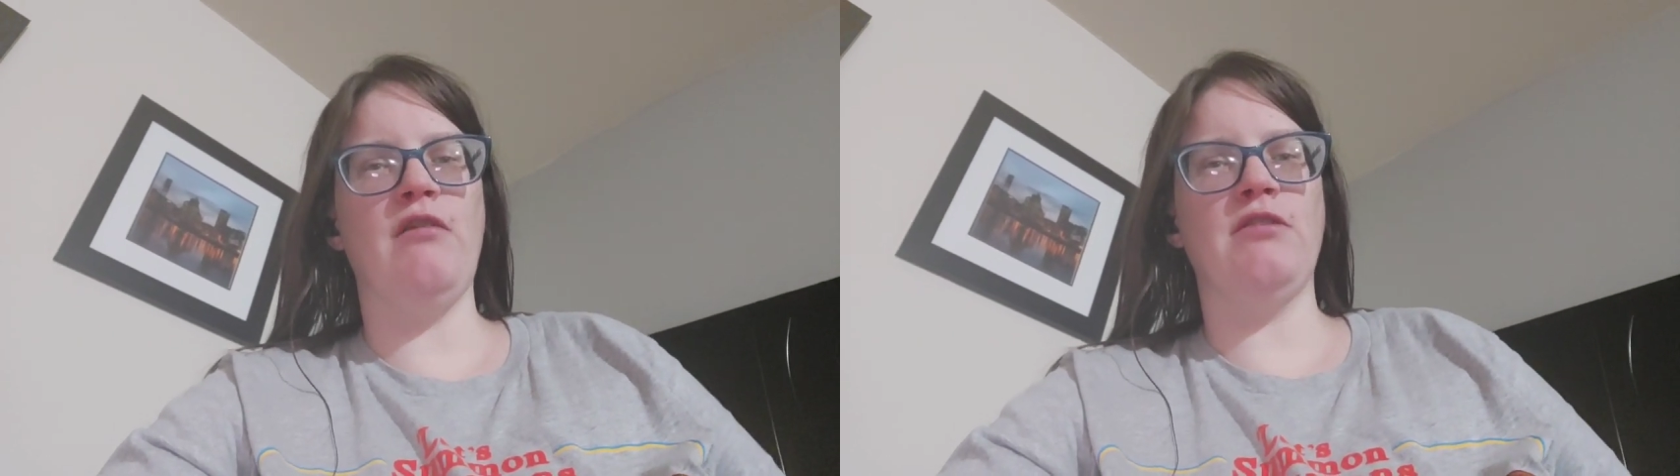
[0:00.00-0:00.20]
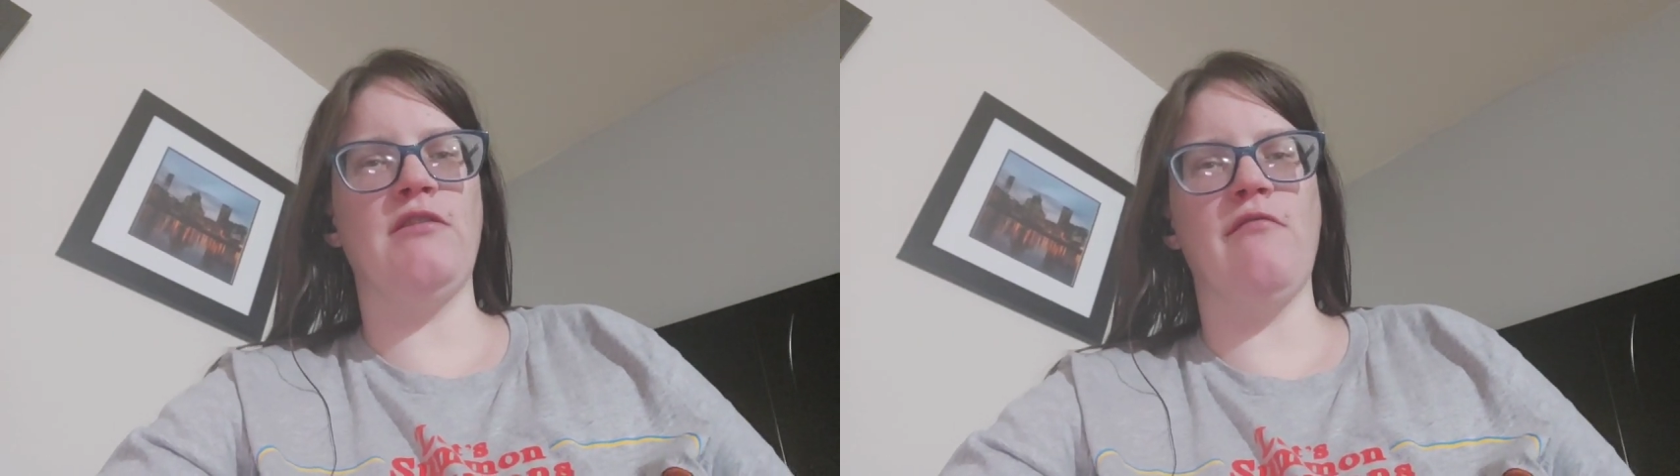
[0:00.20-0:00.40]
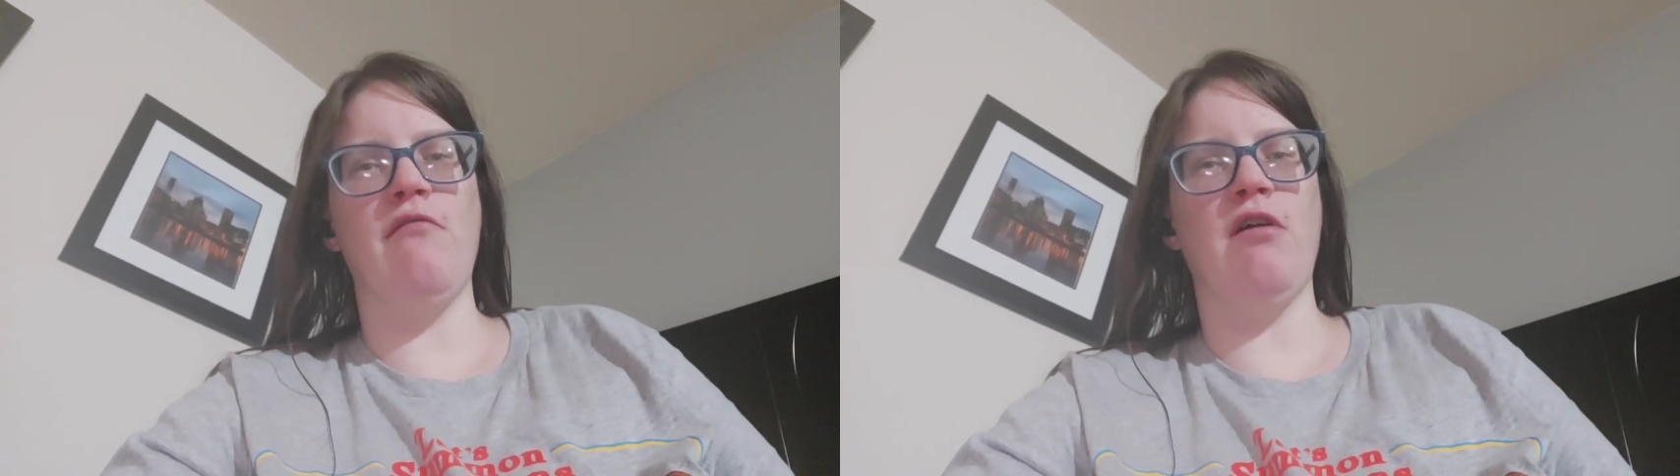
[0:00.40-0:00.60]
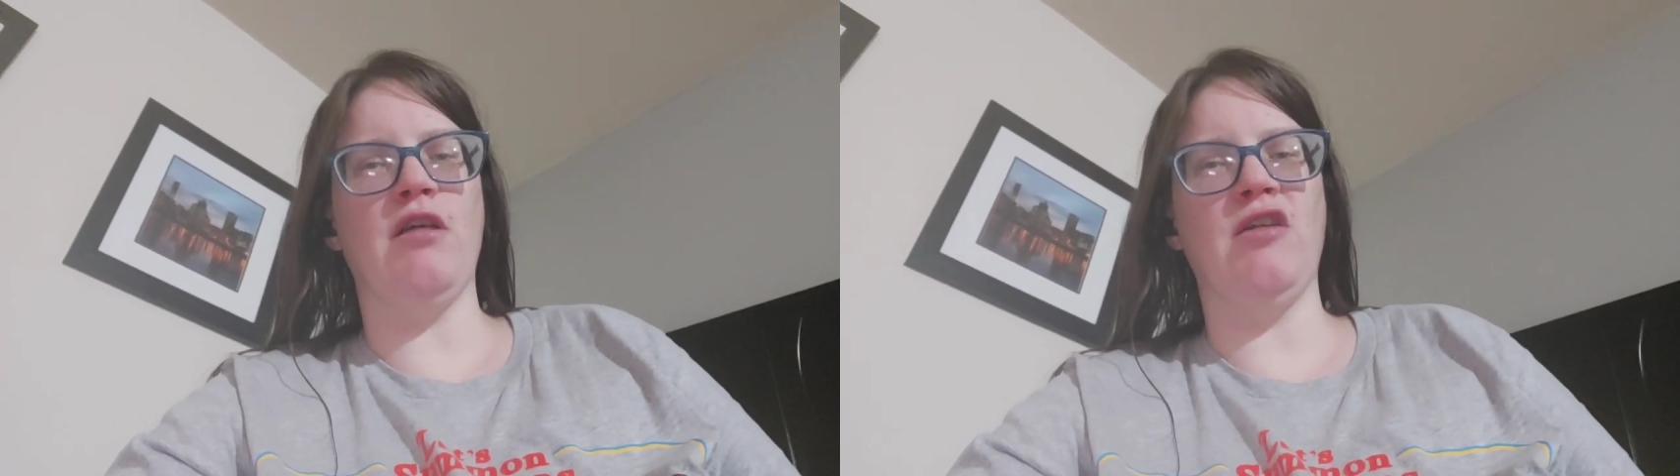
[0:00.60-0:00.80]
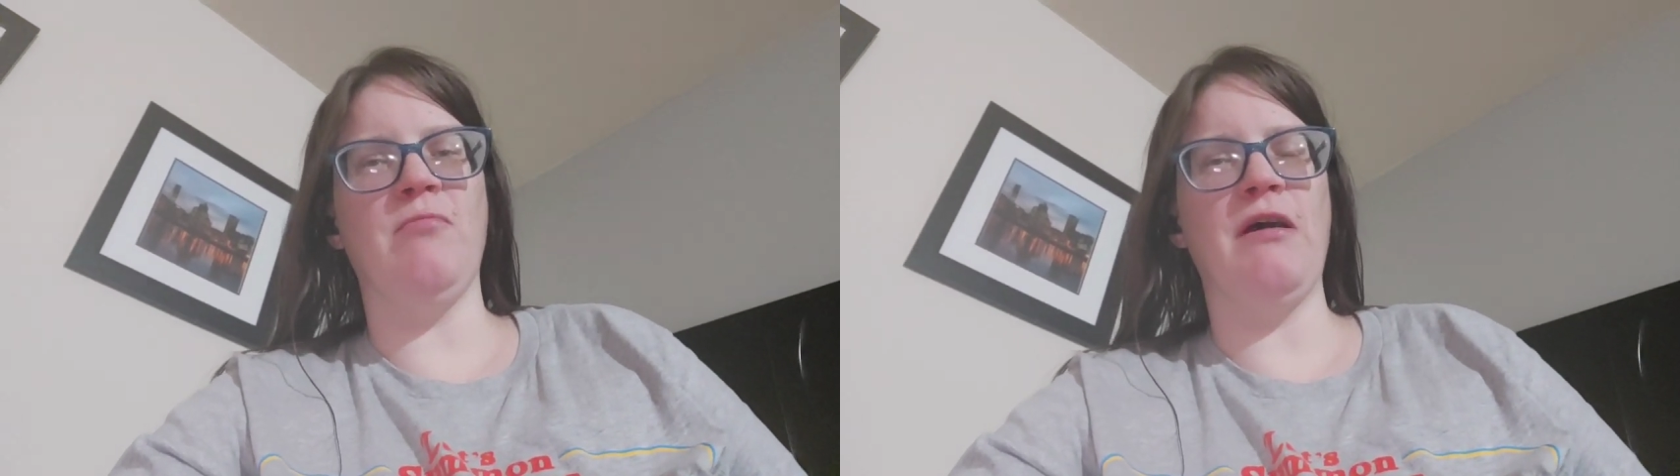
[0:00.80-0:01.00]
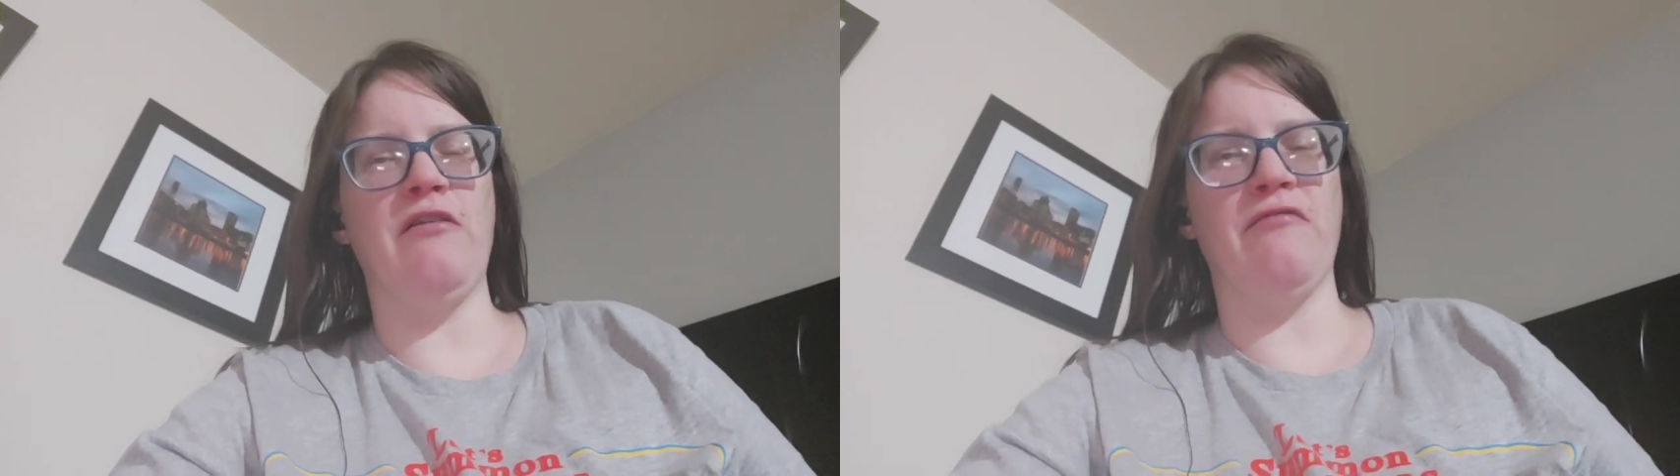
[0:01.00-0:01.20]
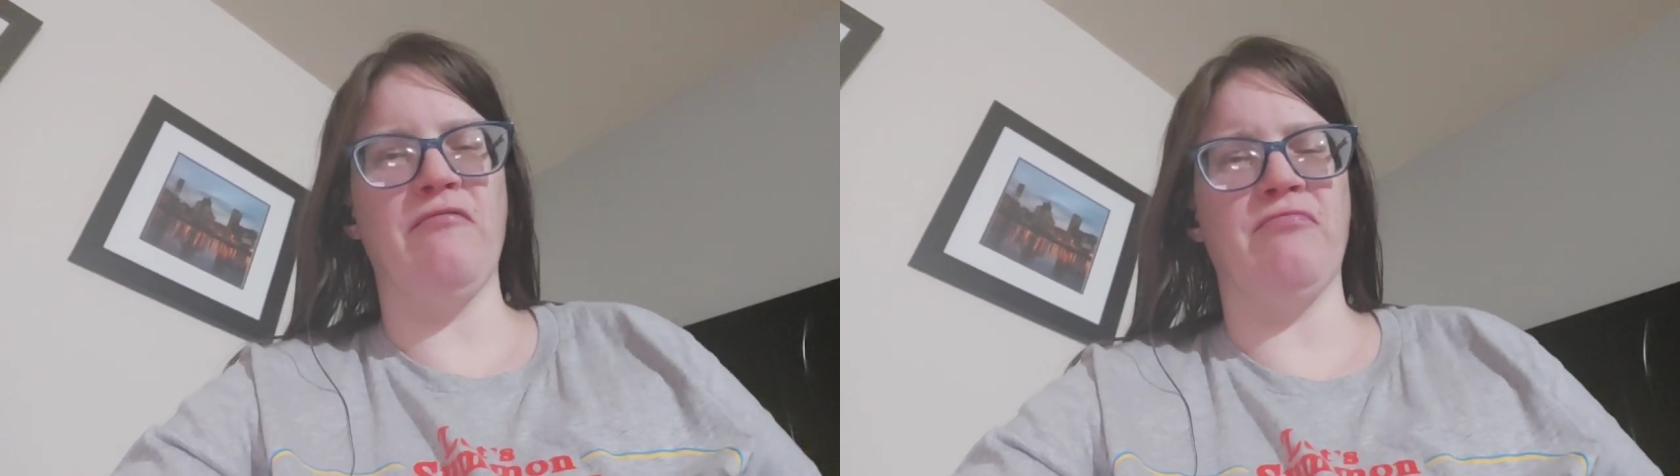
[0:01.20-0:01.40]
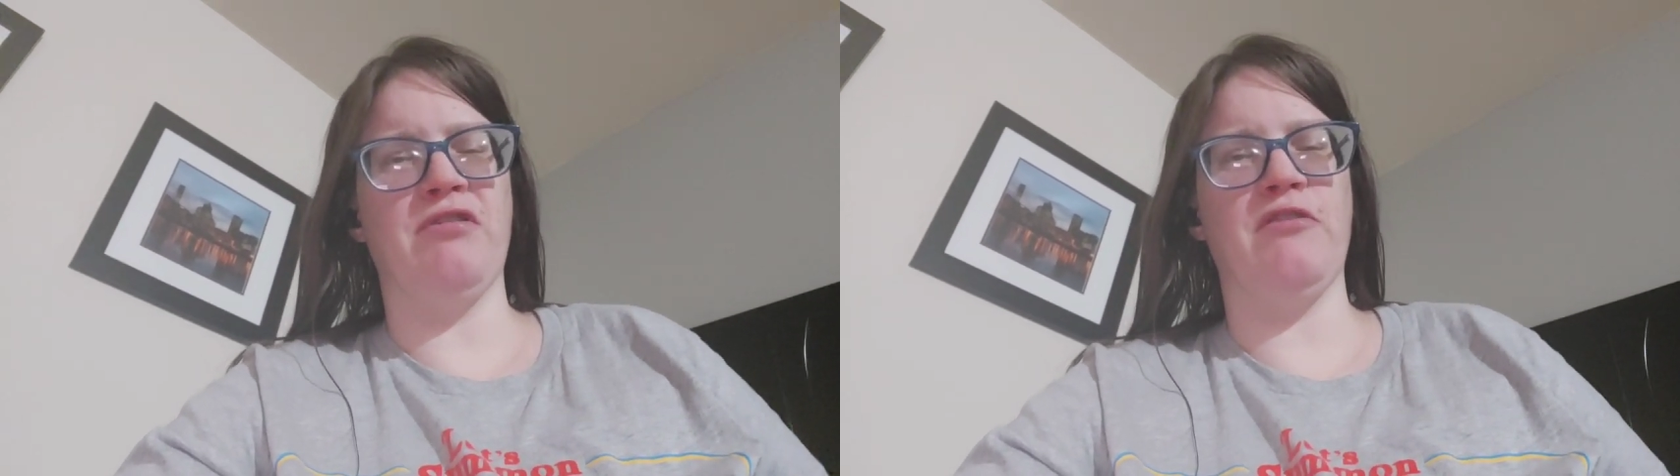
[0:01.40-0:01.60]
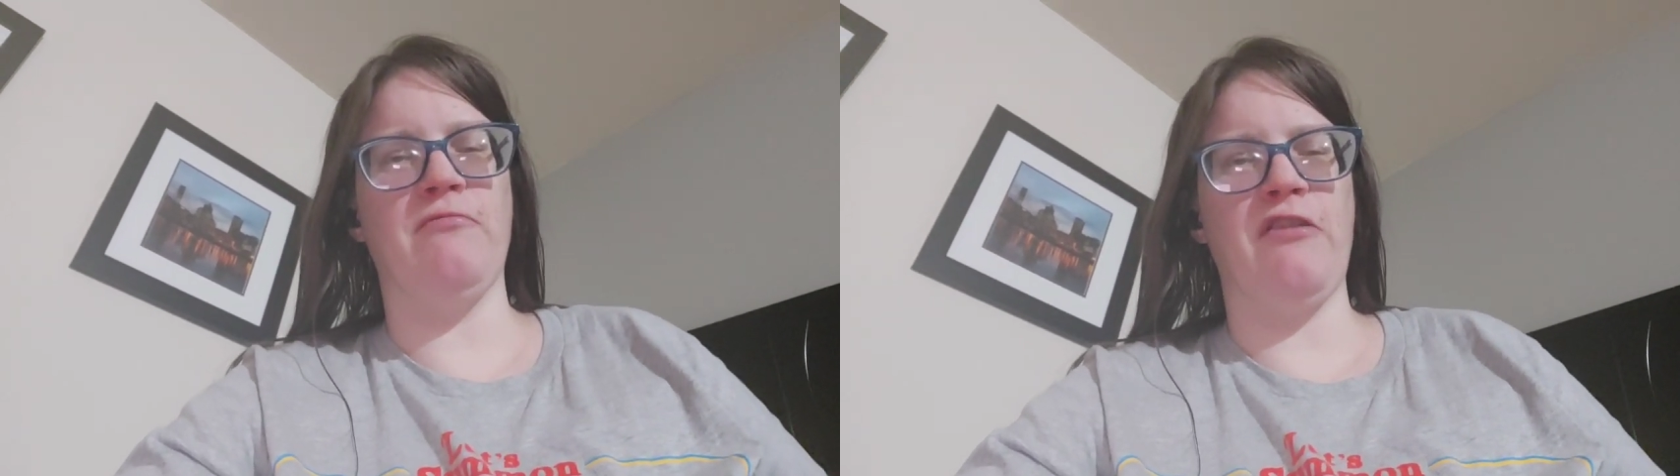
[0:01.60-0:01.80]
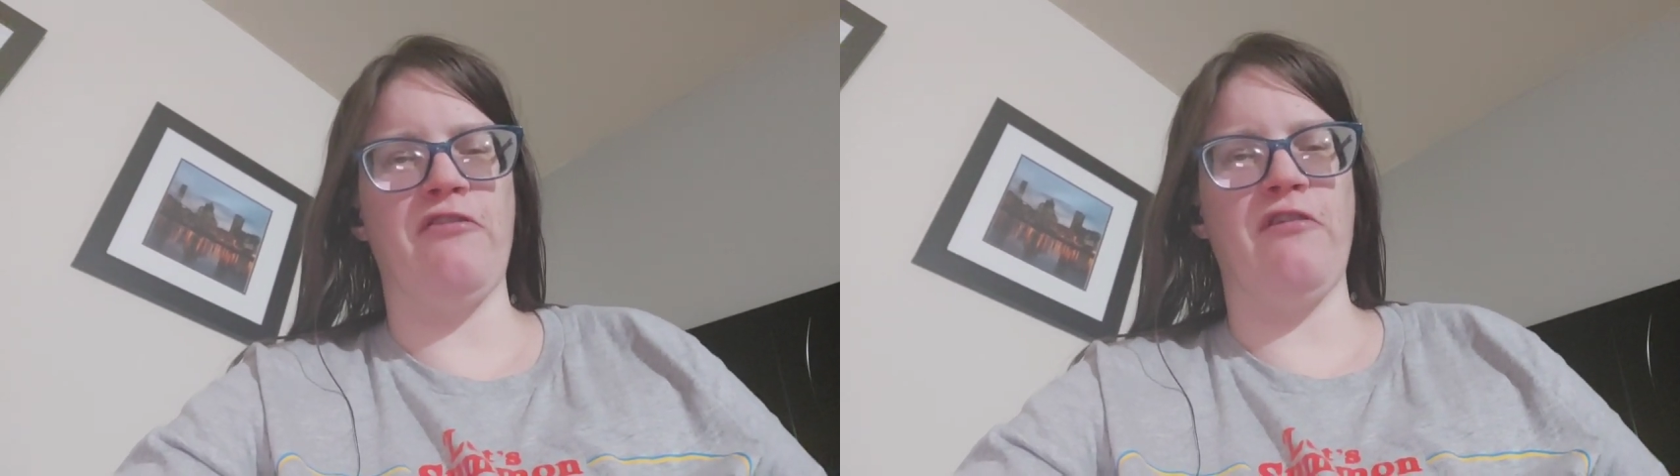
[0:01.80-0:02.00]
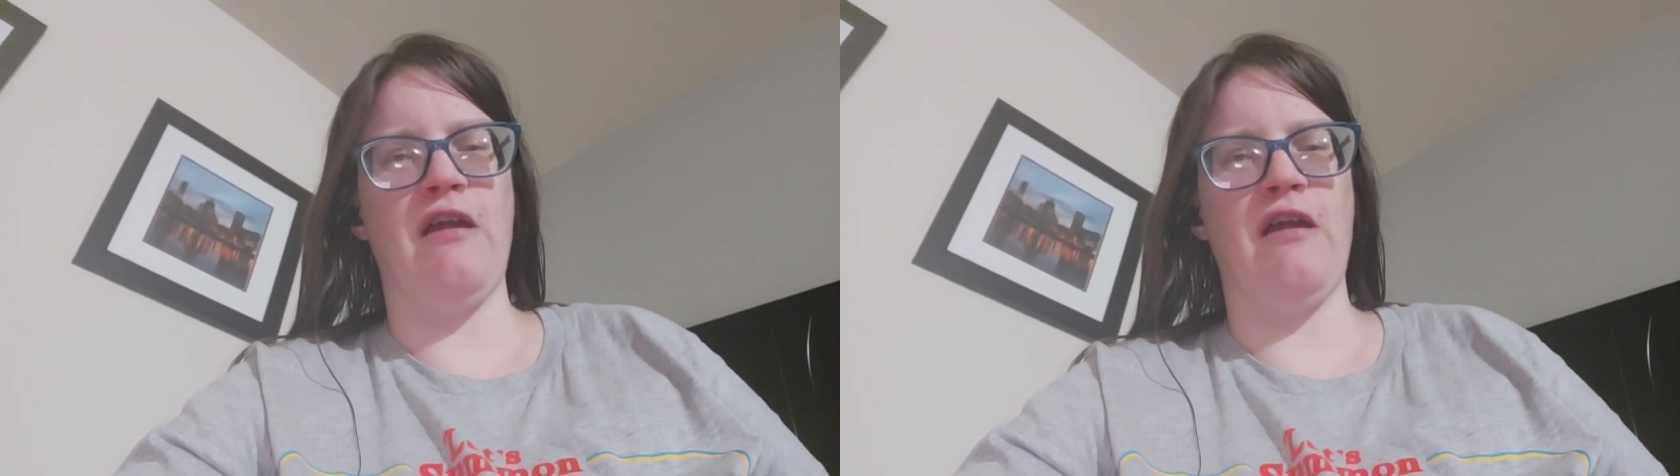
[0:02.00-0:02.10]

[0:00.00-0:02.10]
still a little bit under the weather.